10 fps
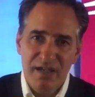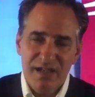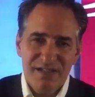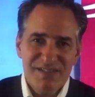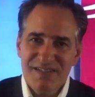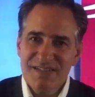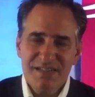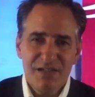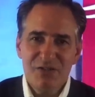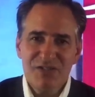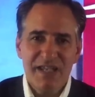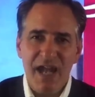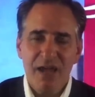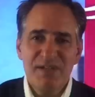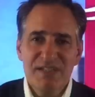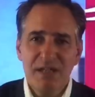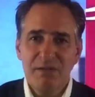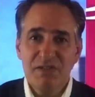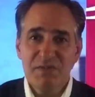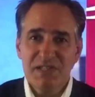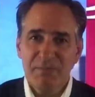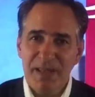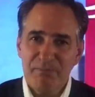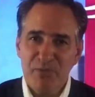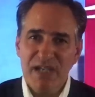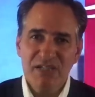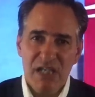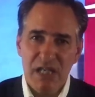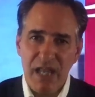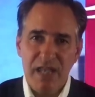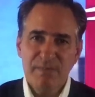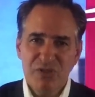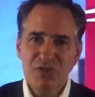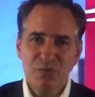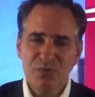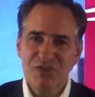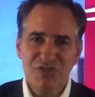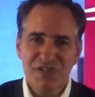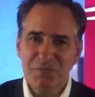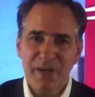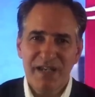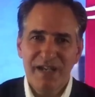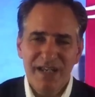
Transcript: And is this seriously how he's going to explain Brexit labour shortages when